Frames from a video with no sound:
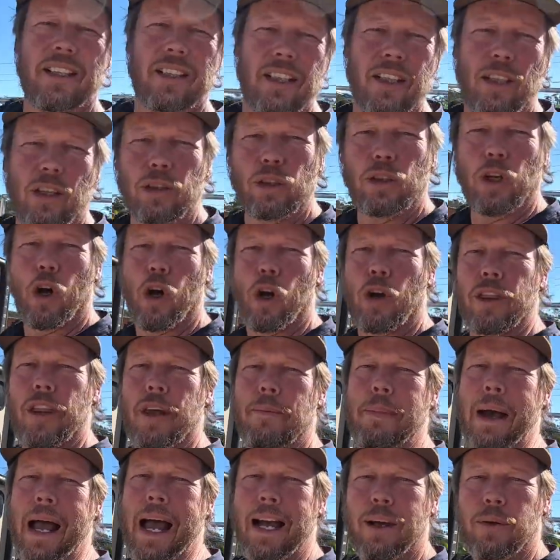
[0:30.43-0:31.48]
this little door in
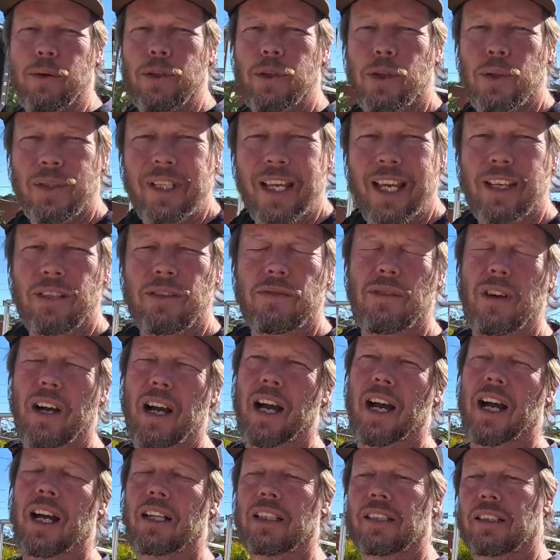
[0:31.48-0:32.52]
the back which was
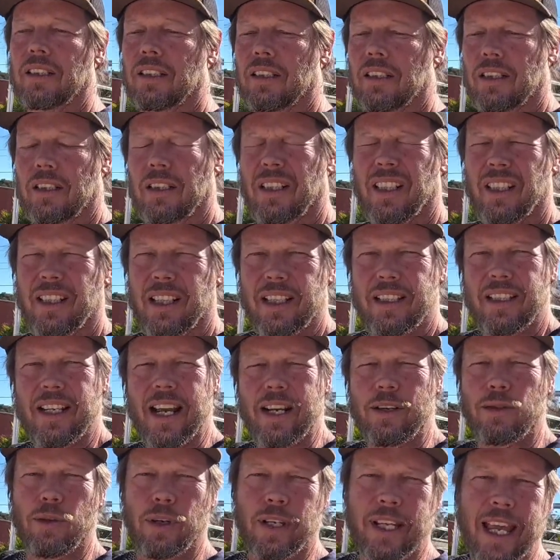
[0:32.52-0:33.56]
extra. There's an
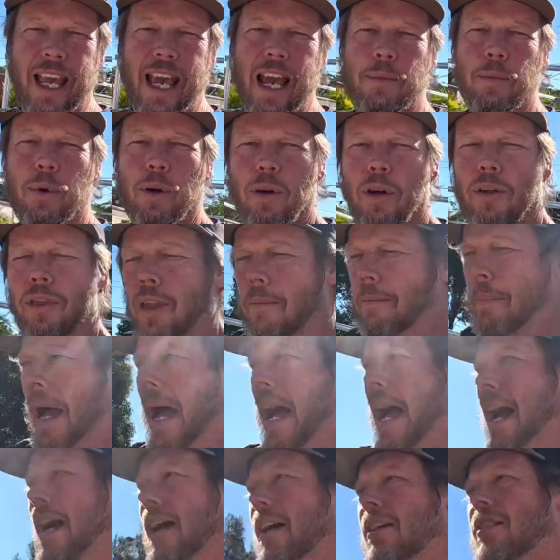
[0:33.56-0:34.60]
extra camera on the
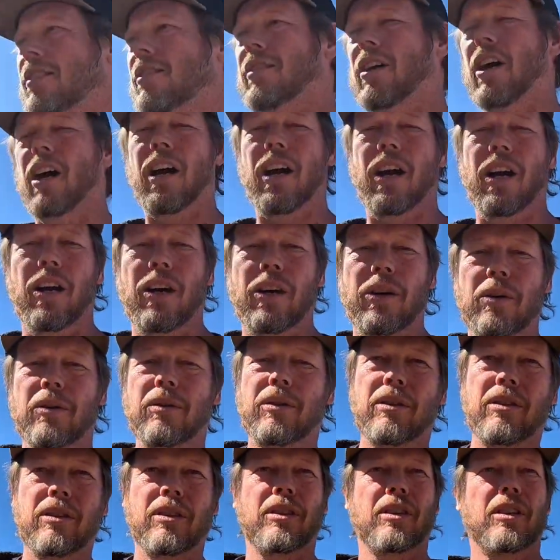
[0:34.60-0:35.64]
back, so
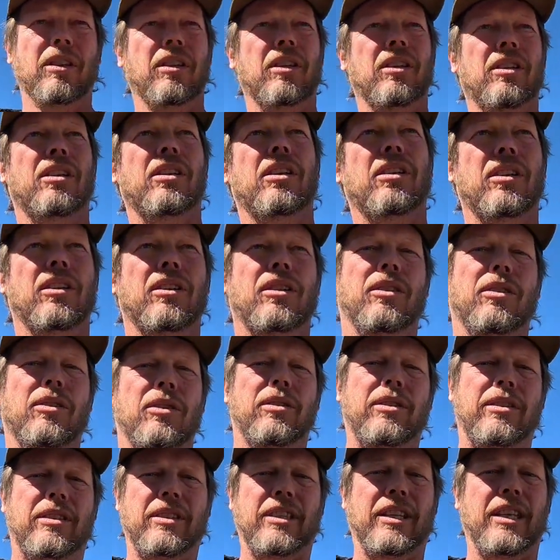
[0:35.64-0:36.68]
you'll
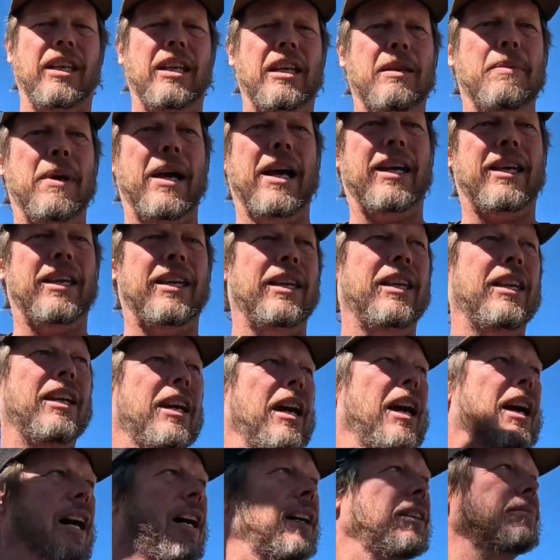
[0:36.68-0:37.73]
see back
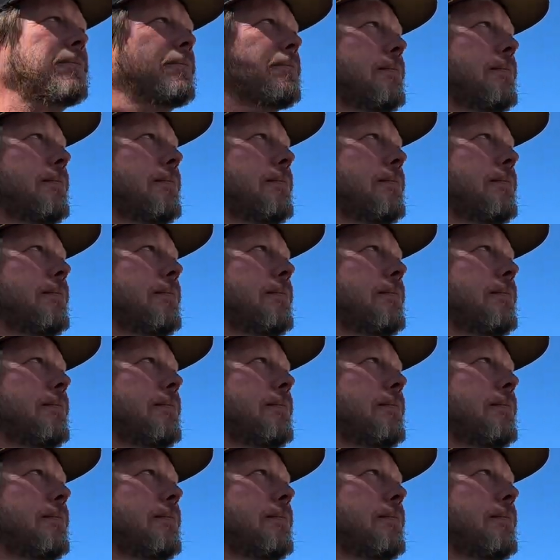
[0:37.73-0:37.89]
here.